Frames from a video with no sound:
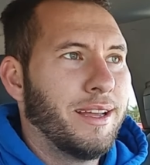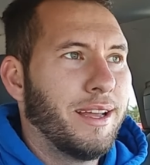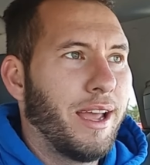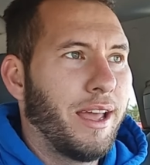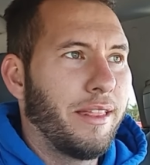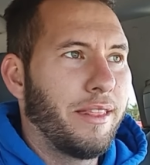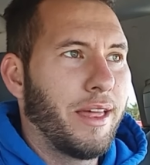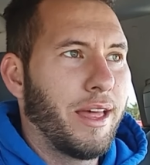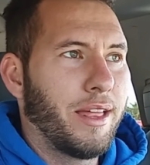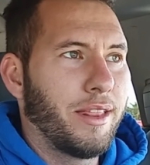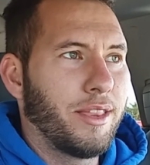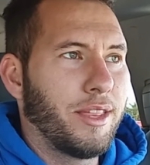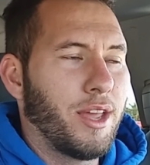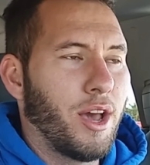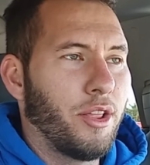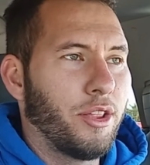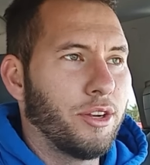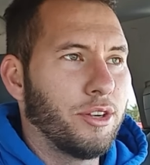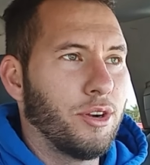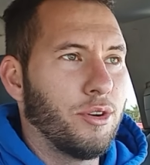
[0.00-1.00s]
And then the
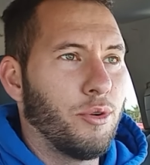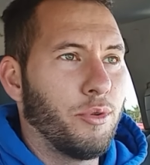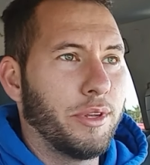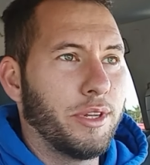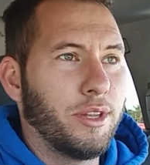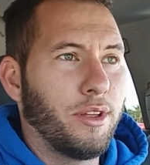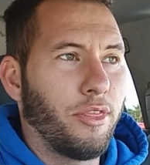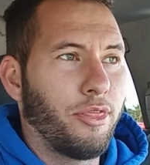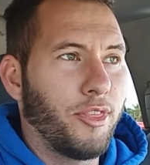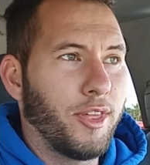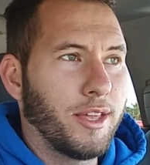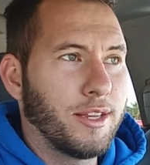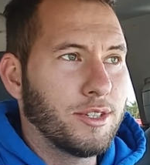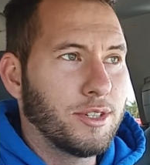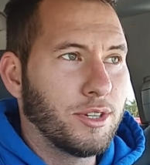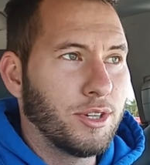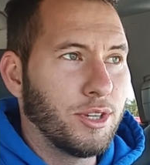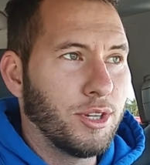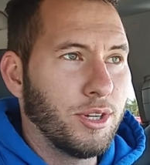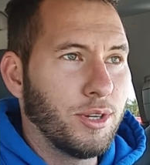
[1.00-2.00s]
other only thing
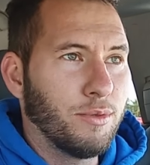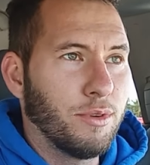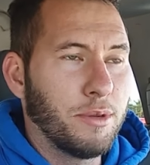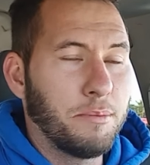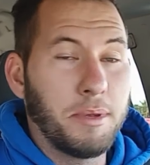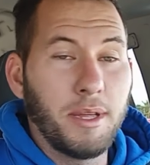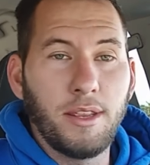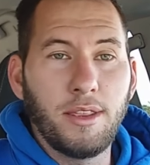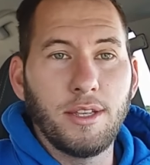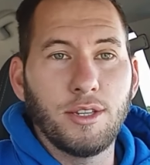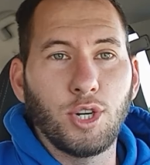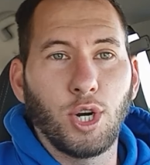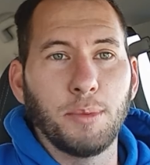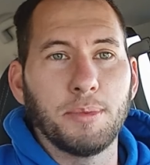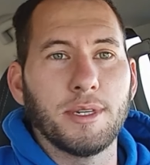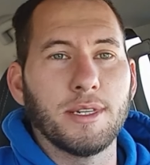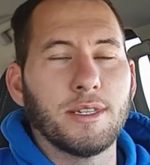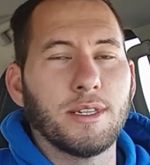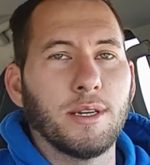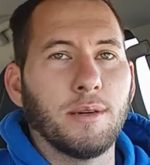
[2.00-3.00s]
to do would be the
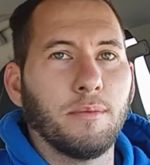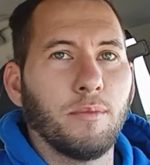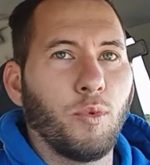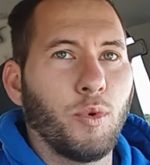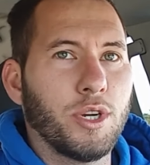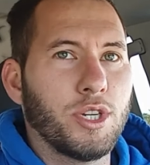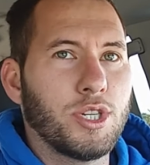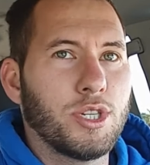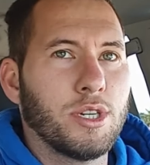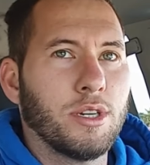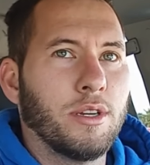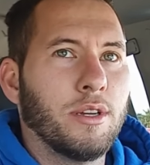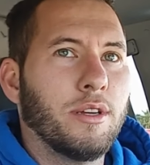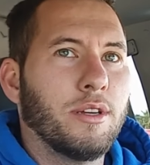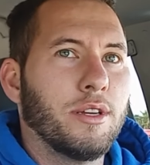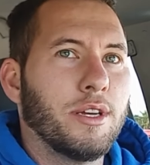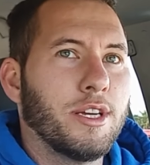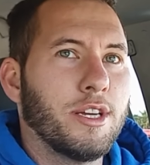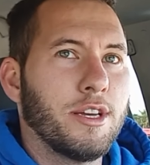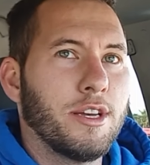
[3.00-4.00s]
tarp system, which
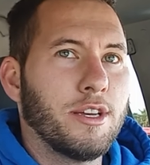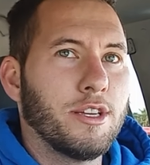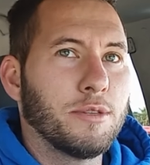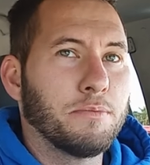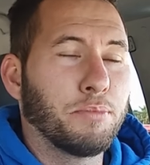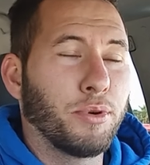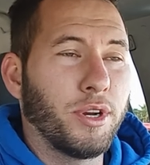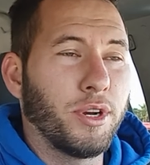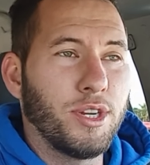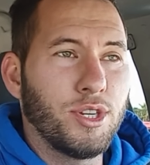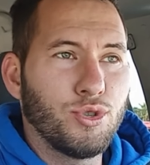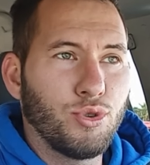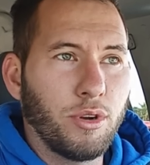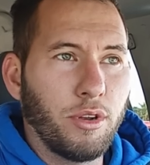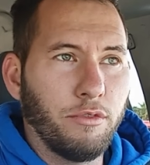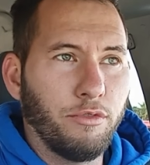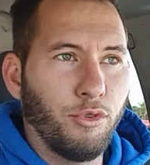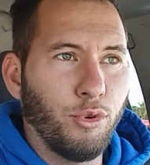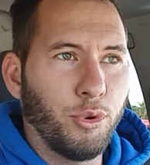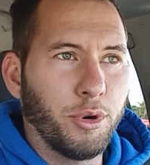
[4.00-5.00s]
is pretty
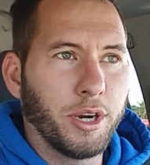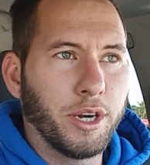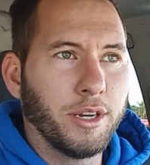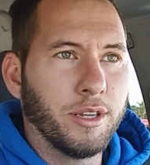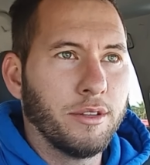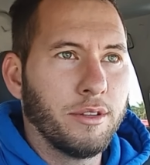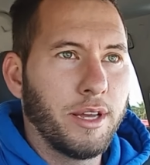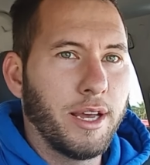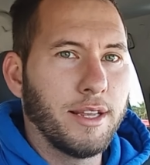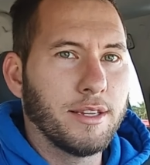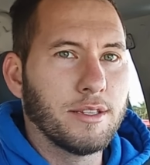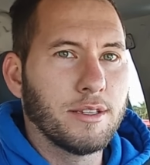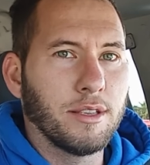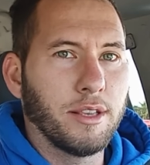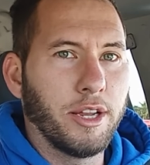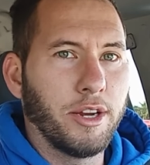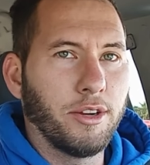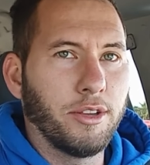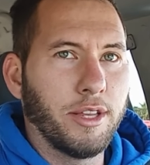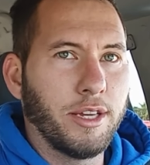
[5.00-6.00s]
straightforward. It's
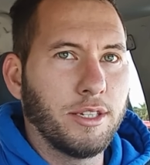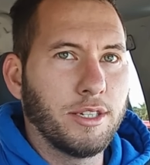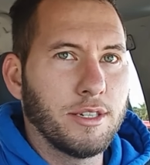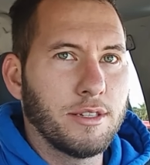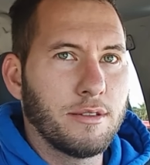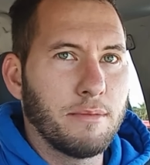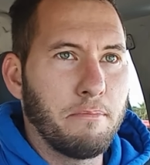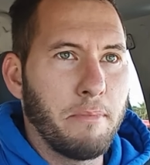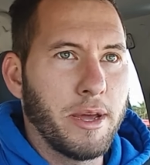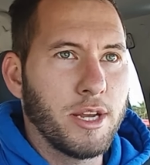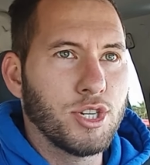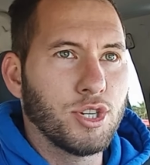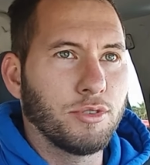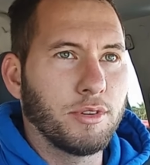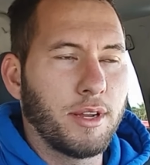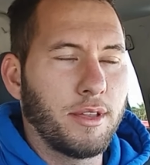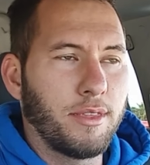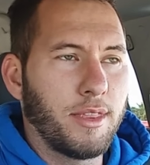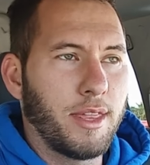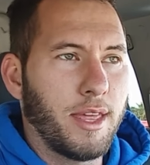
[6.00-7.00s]
literally just
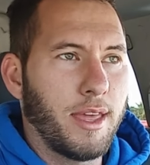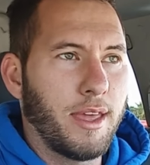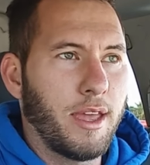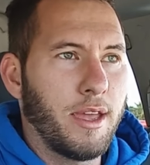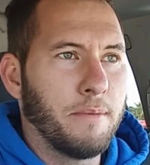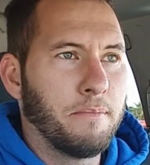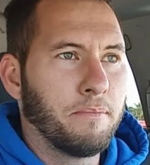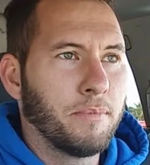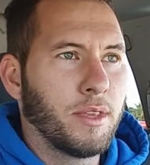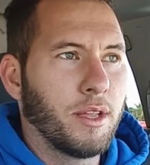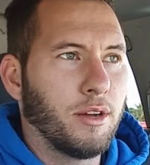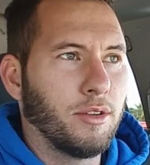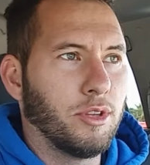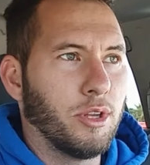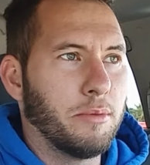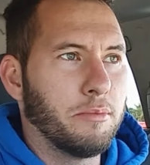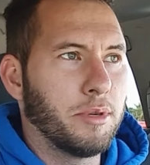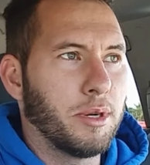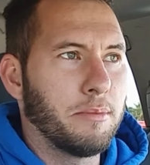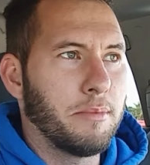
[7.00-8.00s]
measuring the
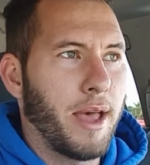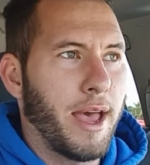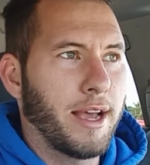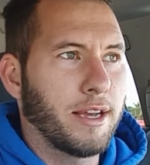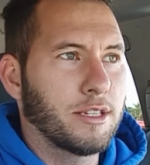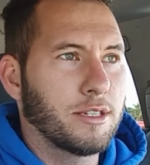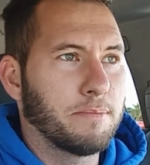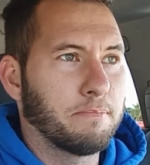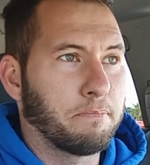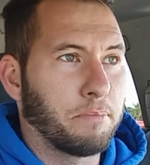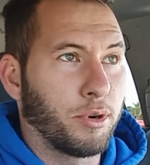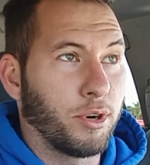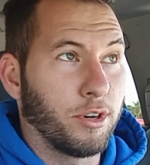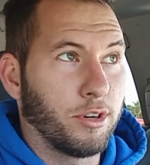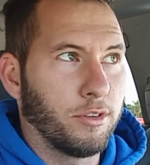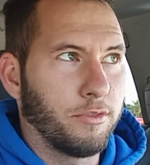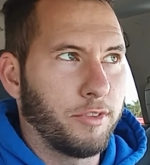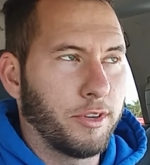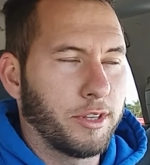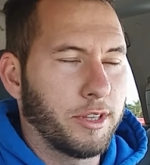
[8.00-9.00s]
aluminum hex
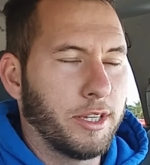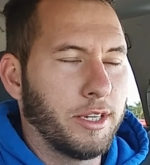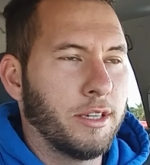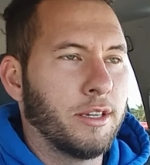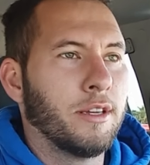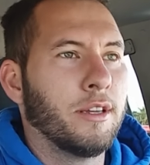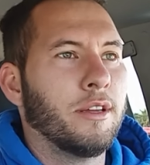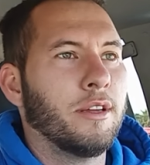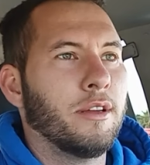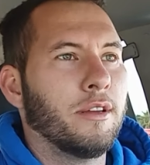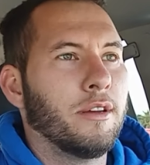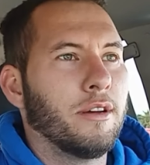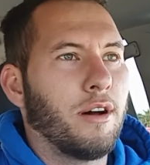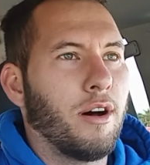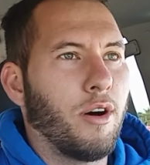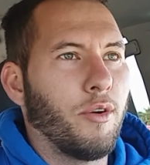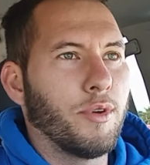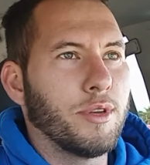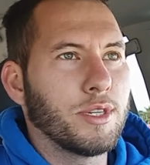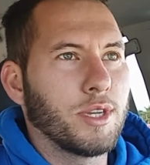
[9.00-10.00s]
perfectly.
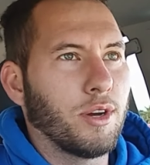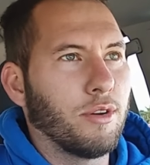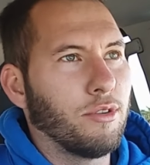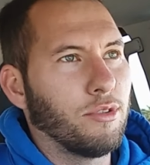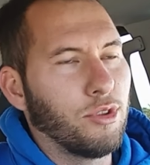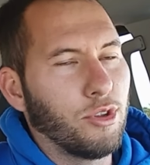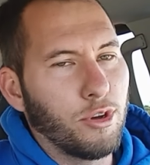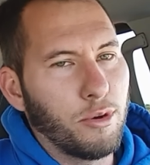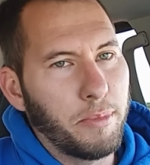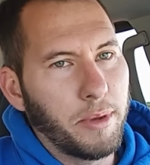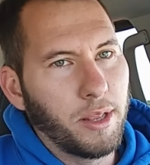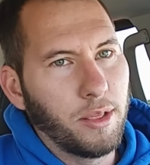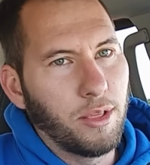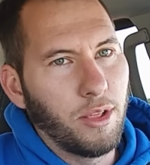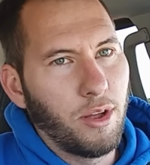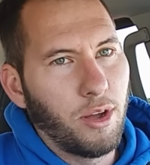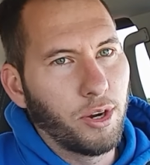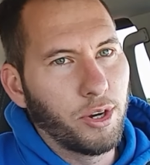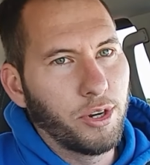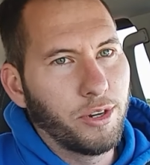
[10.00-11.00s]
Always go a little bit
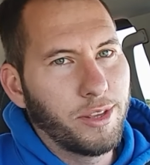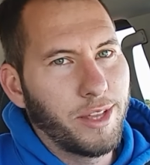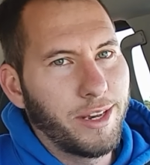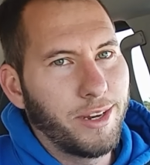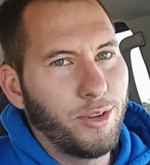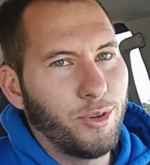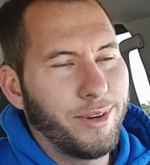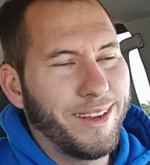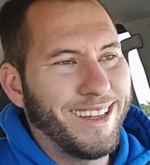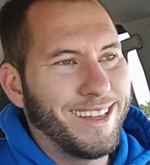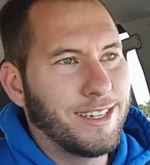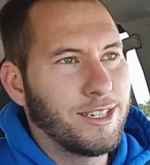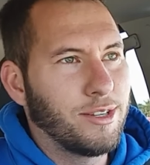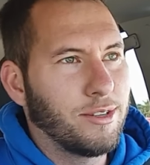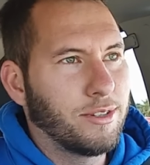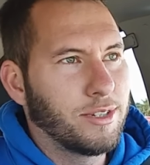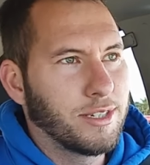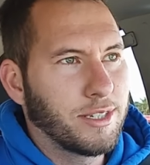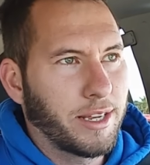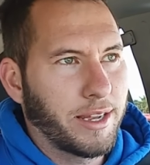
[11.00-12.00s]
longer than you need
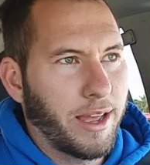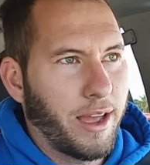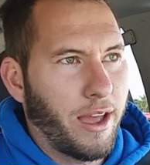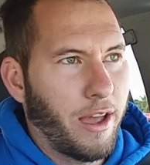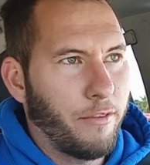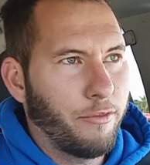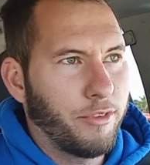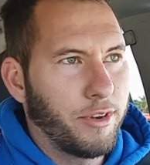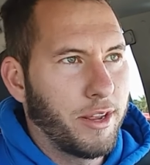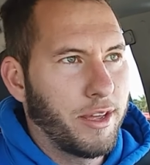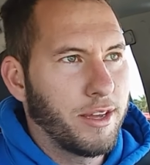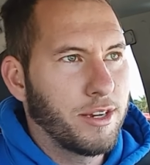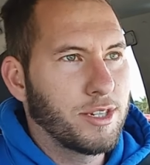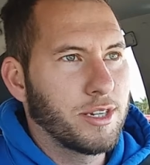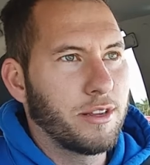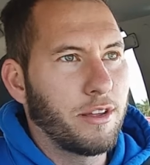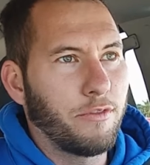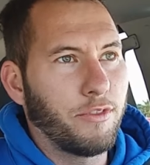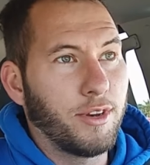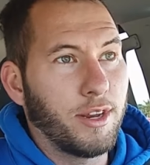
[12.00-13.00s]
to, just like half an inch.
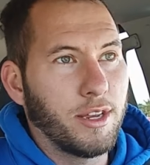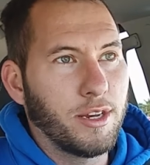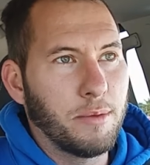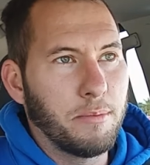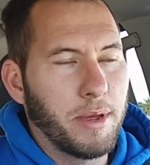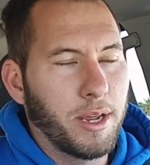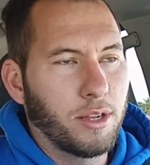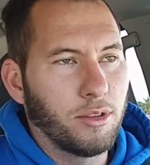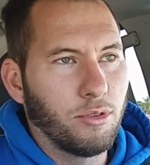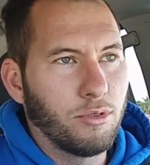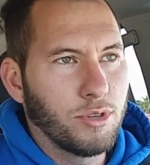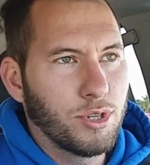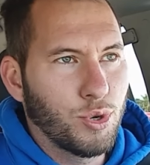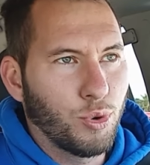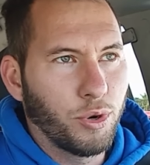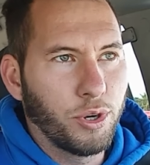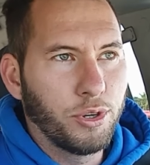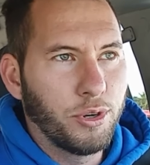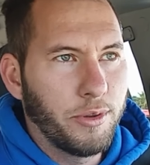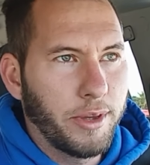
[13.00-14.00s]
And if you need to make a little
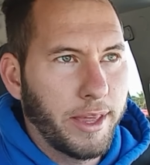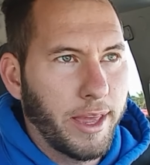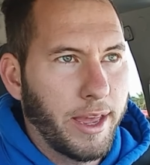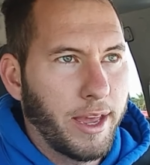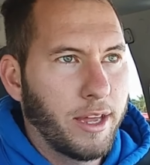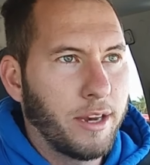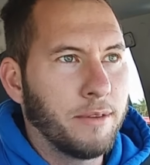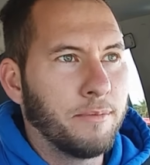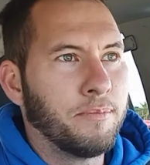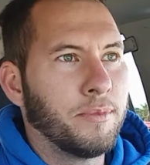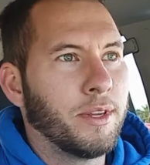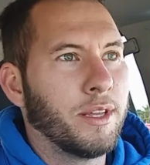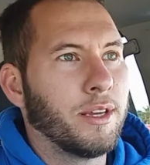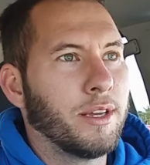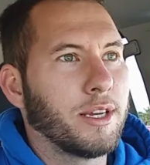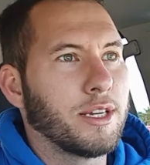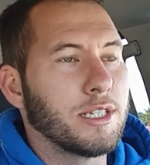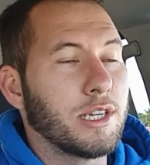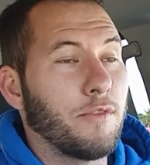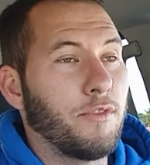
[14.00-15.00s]
shorter, you can,
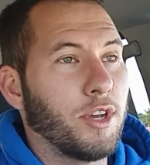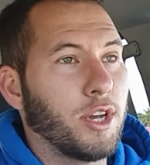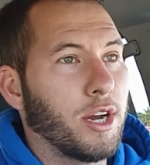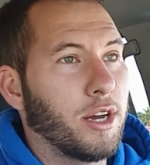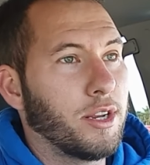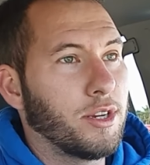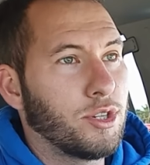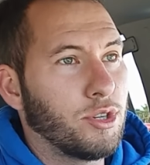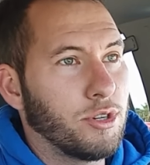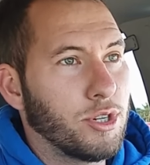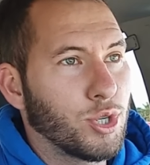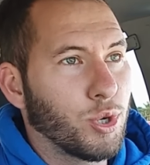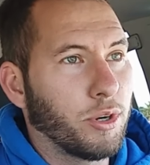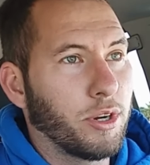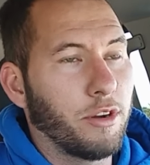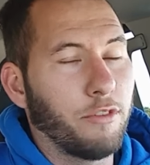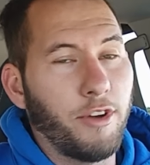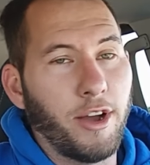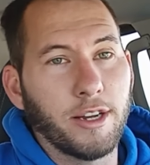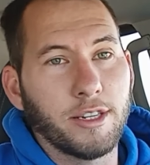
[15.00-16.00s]
because if you cut it too short,
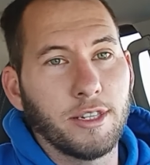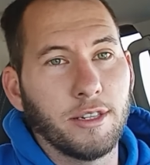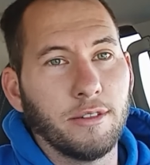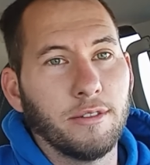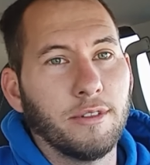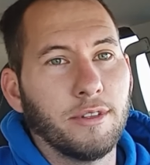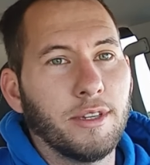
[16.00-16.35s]
you're fucked.